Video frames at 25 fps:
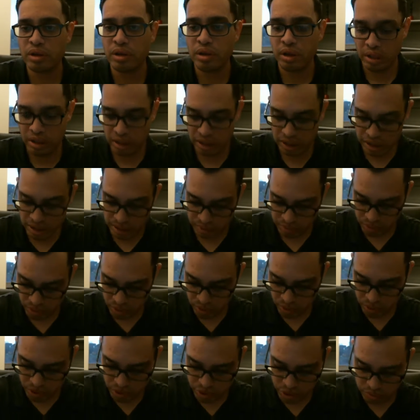And I'm
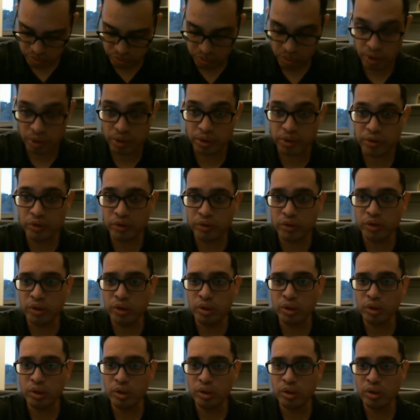going to put,
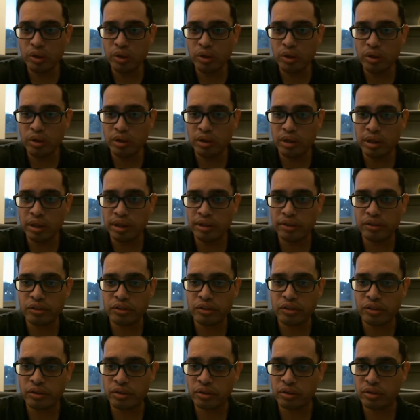
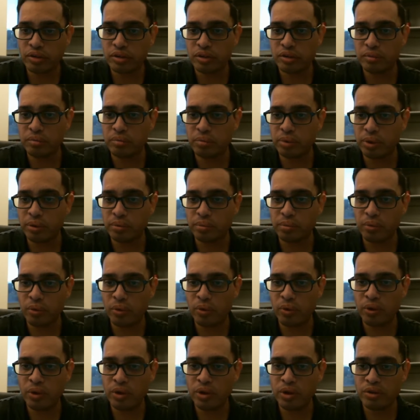let's put
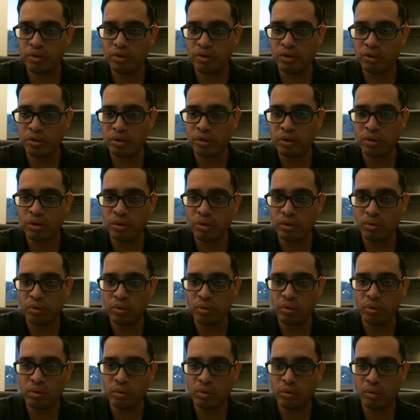boys
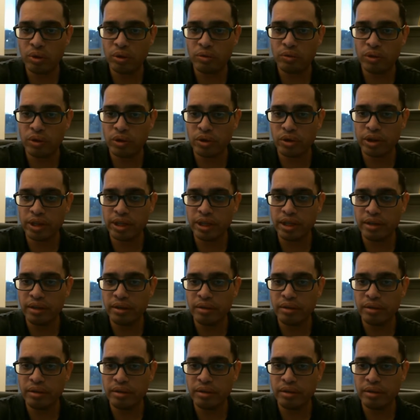with learning